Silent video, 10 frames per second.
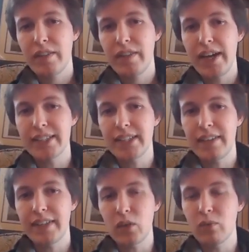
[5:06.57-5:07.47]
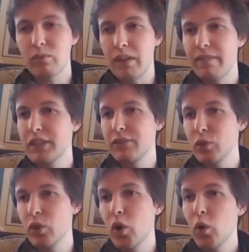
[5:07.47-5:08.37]
There's, I think, well, first of
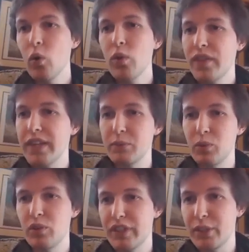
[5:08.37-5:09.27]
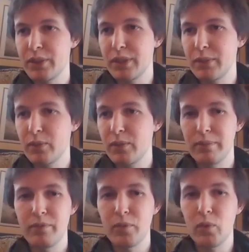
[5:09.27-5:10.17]
all the things we're already using
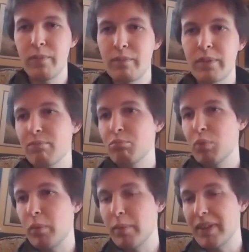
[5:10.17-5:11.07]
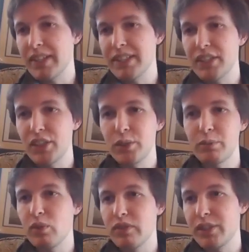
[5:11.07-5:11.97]
them for. Probably that isn't
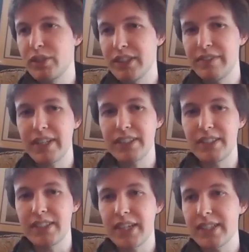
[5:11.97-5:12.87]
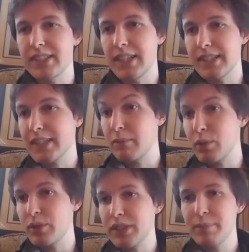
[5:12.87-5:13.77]
news. We're already using diffeqs in these cases. Let's keep
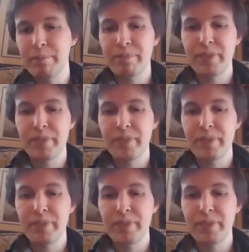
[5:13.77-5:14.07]
using them.